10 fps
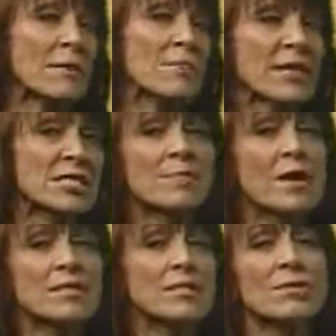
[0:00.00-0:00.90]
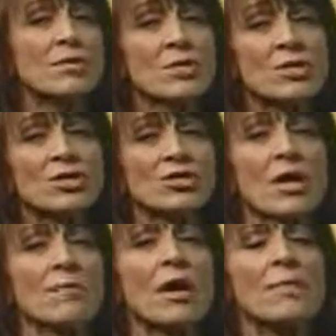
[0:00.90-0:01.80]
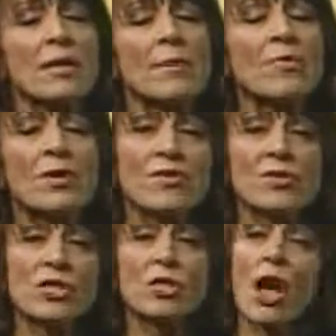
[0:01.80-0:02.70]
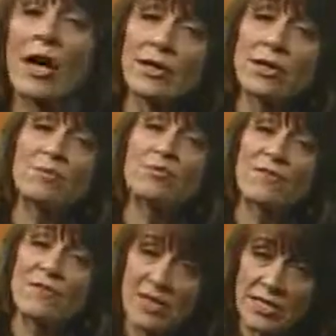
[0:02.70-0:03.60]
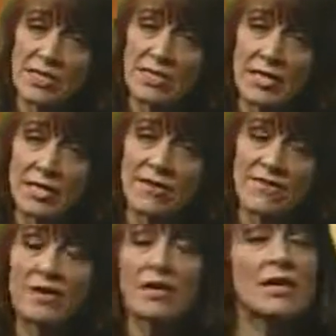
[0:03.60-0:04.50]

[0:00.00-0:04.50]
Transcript: based upon some of the research I'm coming up with, there's a lot of good preventative